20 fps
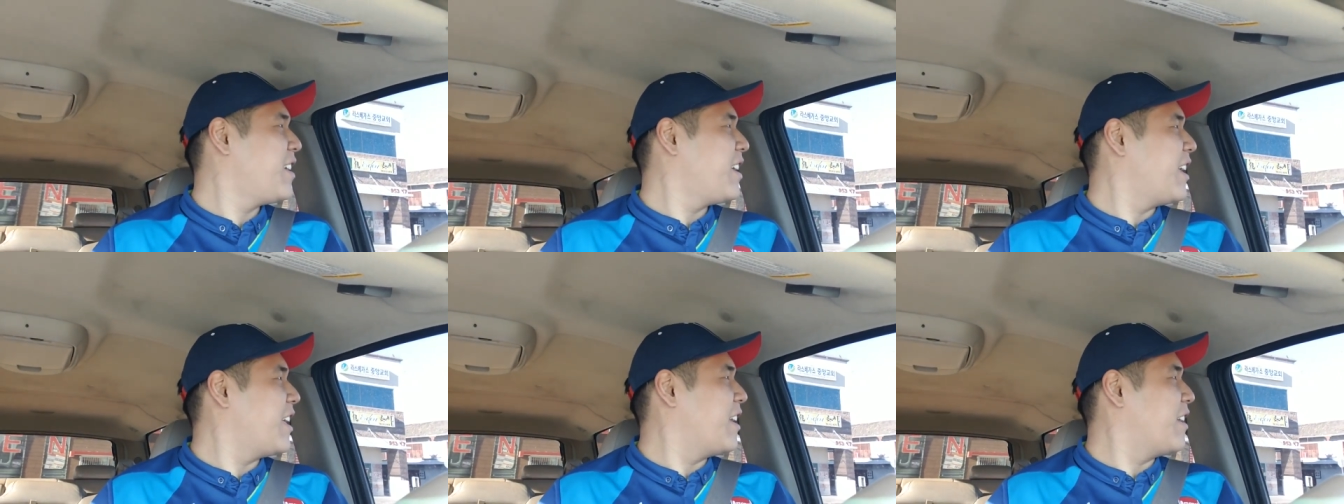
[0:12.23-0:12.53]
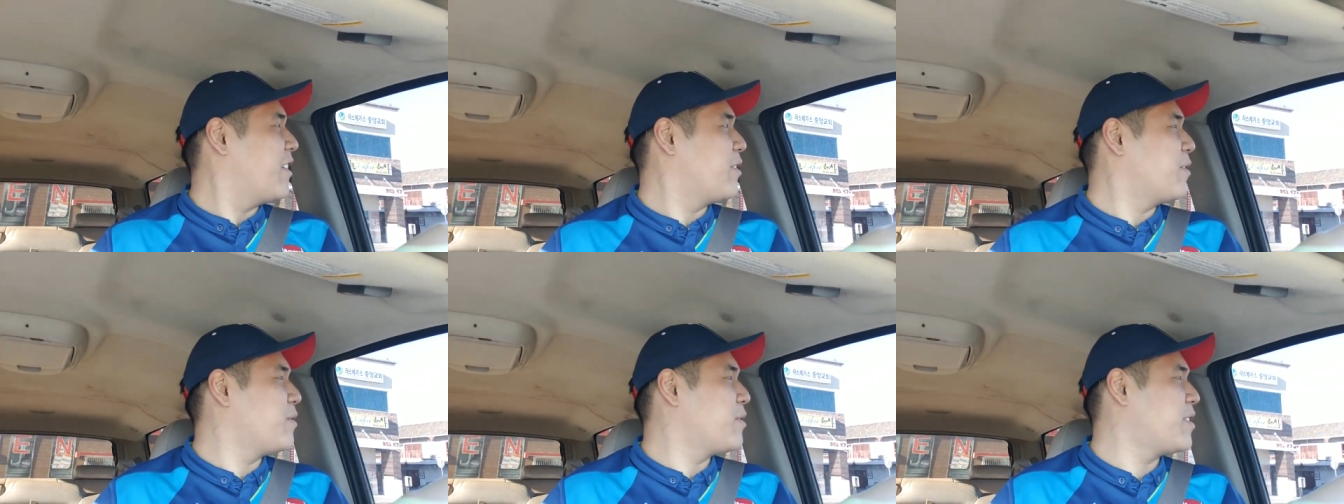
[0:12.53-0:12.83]
You
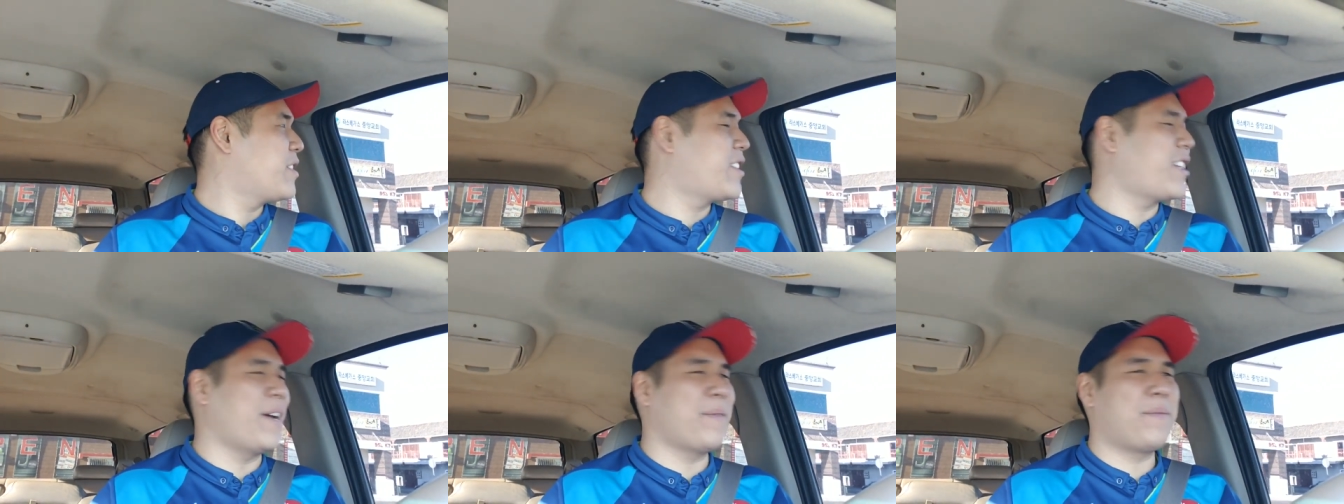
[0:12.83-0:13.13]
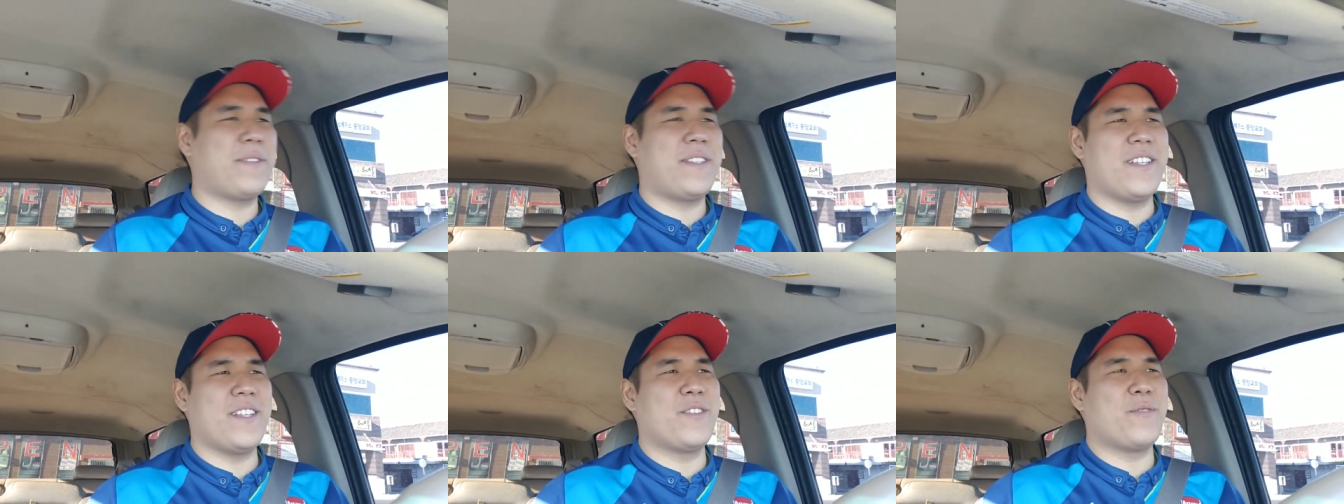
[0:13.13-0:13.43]
know,
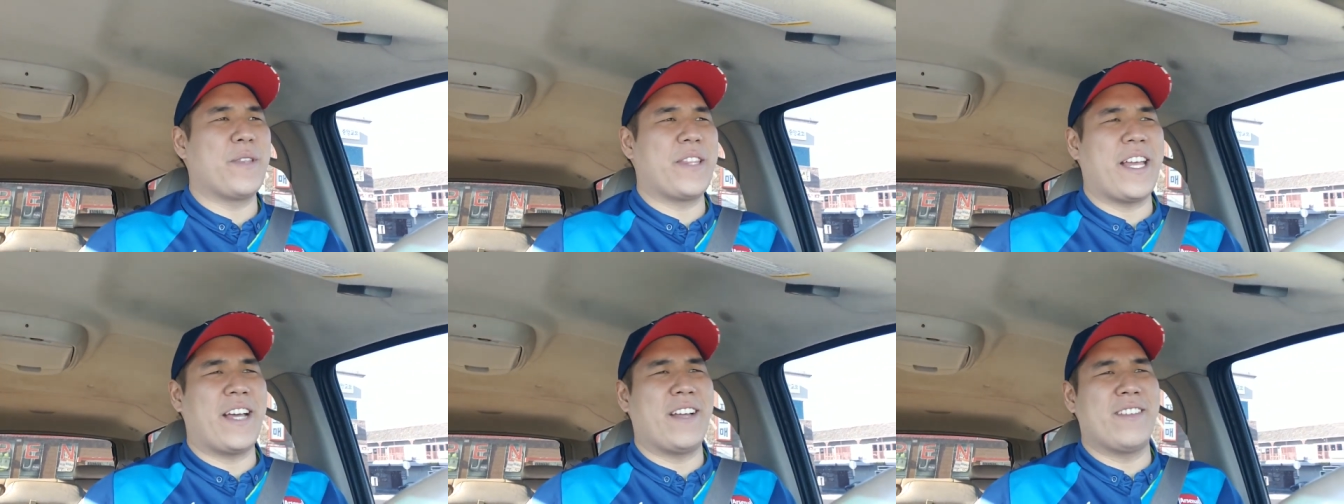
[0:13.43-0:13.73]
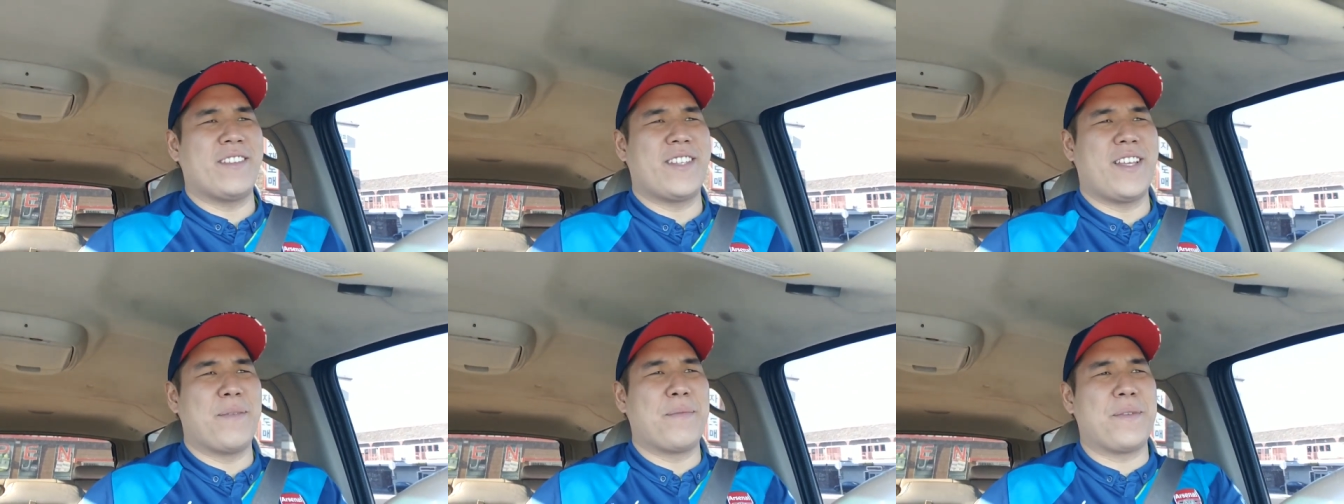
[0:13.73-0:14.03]
substance
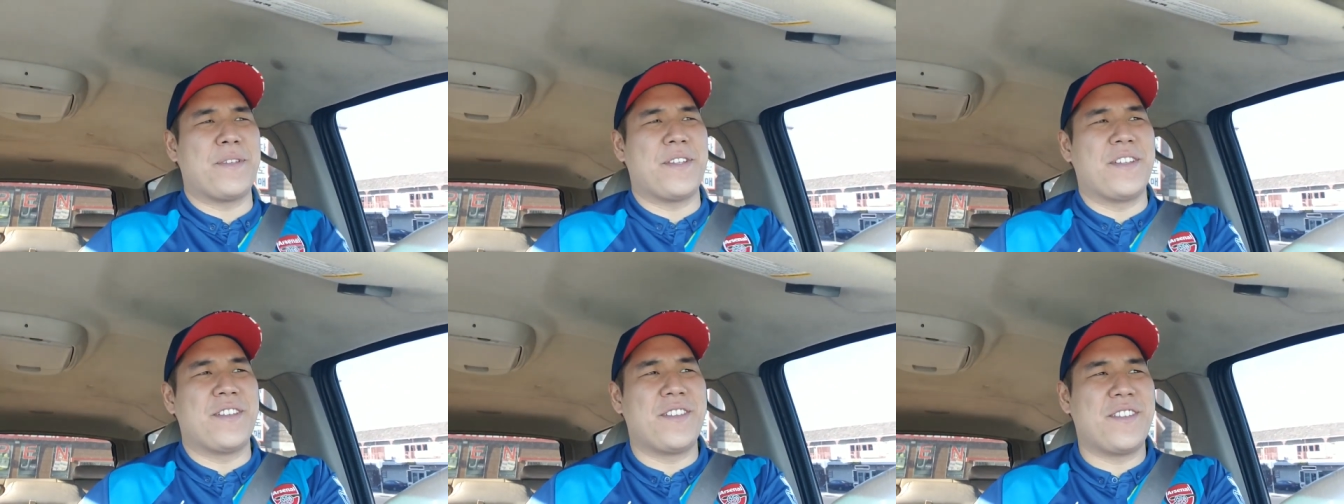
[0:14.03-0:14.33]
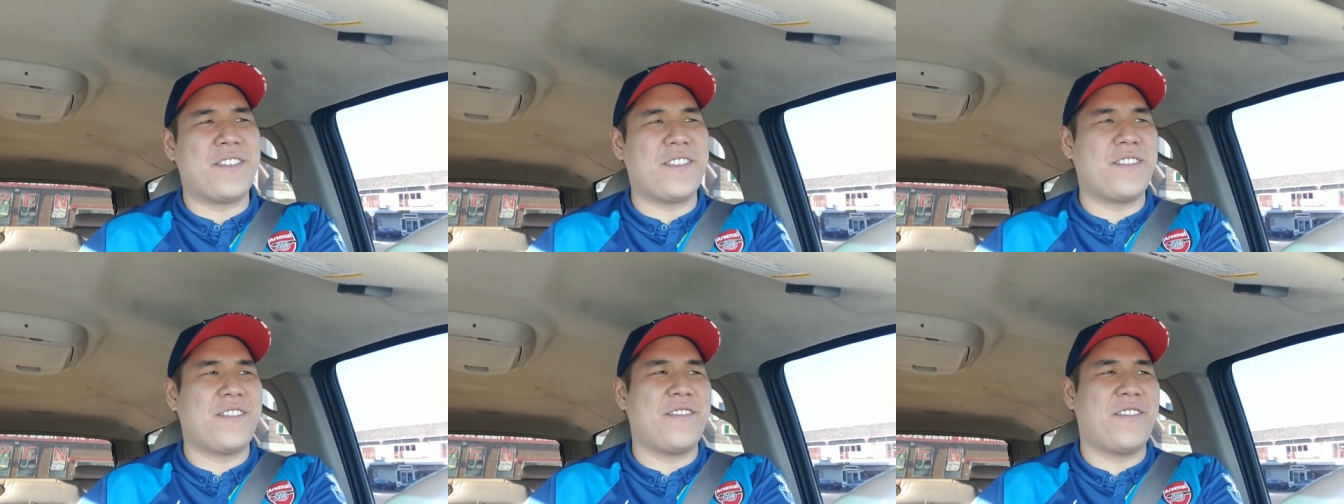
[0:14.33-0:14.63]
without
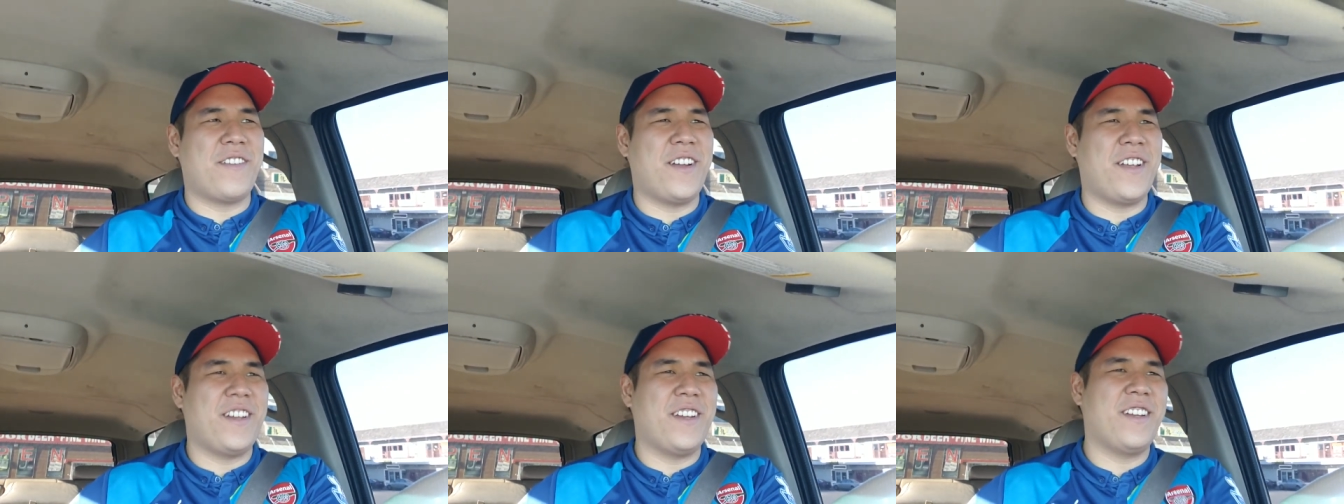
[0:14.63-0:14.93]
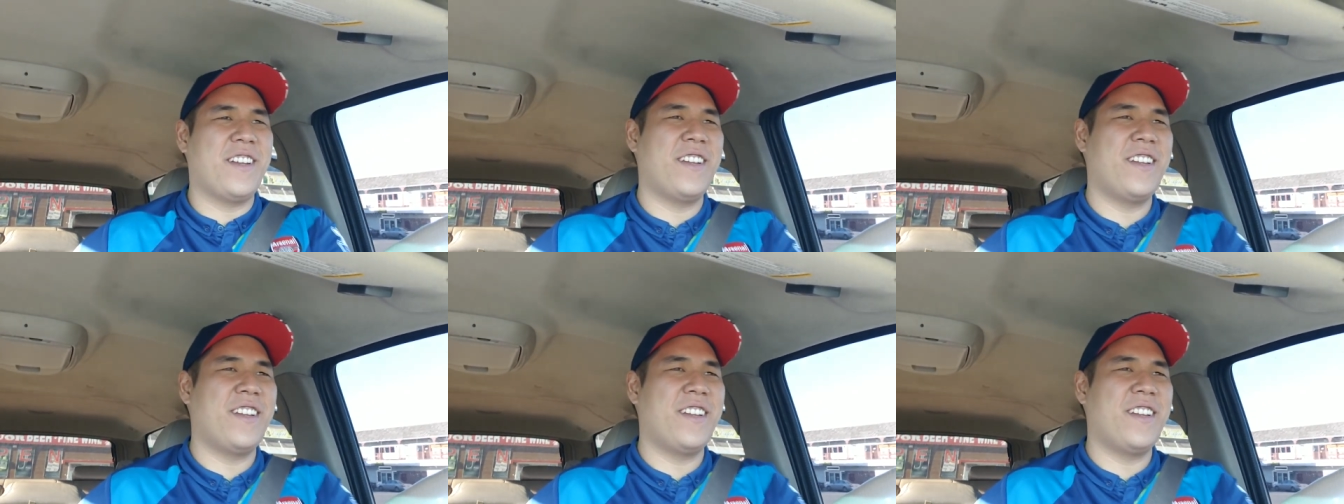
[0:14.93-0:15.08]
substance, right?